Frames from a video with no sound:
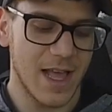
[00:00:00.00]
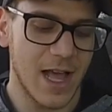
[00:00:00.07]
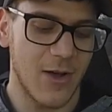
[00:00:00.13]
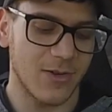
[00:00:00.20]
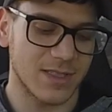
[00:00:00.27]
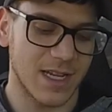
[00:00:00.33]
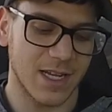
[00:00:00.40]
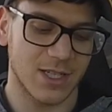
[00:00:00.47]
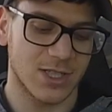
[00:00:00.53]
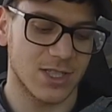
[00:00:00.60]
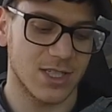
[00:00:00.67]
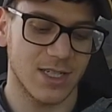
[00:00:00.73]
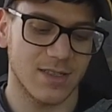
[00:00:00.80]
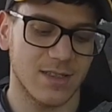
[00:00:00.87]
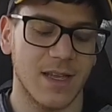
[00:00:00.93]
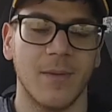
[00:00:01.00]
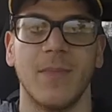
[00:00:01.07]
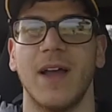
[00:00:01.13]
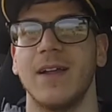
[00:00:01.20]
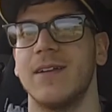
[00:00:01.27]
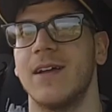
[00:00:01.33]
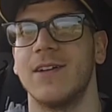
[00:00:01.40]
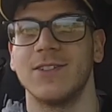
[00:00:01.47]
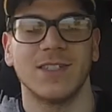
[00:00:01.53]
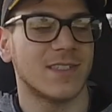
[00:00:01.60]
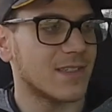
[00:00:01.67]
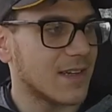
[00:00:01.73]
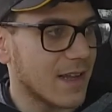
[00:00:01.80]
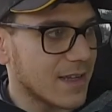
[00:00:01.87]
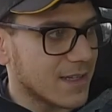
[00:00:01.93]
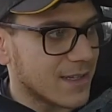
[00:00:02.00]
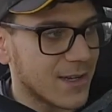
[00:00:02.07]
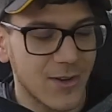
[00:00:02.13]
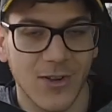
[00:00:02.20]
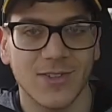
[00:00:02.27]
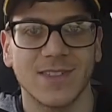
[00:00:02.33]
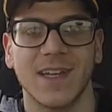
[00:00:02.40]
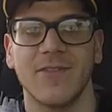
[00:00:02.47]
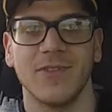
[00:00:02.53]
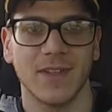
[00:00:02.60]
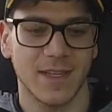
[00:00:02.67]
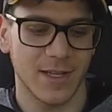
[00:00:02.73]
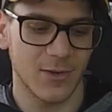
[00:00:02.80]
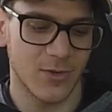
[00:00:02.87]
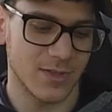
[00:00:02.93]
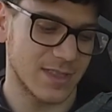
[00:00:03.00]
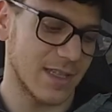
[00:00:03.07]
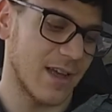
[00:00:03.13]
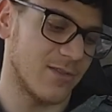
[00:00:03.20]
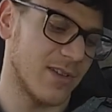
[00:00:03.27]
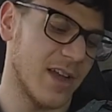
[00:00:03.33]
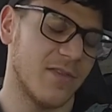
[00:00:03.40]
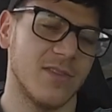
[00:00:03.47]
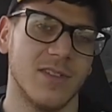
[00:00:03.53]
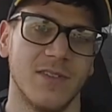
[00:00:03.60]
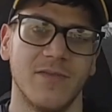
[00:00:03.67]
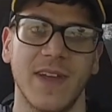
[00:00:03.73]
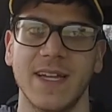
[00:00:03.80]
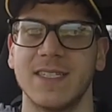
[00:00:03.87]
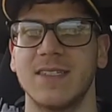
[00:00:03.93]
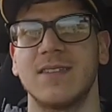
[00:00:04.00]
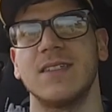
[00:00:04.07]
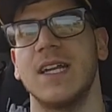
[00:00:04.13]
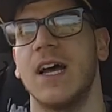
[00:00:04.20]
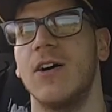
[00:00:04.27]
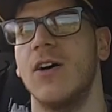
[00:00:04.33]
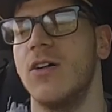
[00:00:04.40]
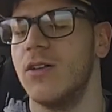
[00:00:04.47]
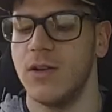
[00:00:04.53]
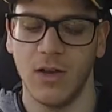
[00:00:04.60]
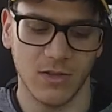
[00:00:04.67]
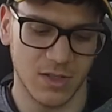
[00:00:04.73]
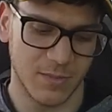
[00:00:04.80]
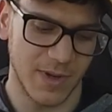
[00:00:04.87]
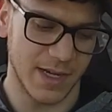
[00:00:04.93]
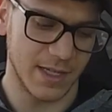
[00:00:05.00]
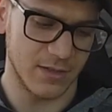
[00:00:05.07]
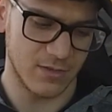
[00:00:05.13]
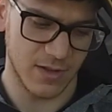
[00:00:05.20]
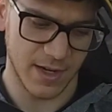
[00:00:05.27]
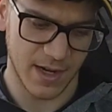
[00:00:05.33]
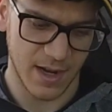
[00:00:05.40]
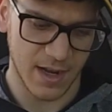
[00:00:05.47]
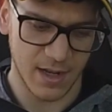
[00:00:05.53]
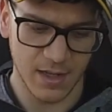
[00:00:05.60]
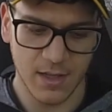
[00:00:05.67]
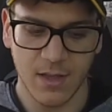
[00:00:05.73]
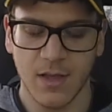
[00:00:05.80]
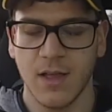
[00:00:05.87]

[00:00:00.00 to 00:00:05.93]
I was like, shit, I might now just like lost everything or start to have to invest now a whole load of money into the car.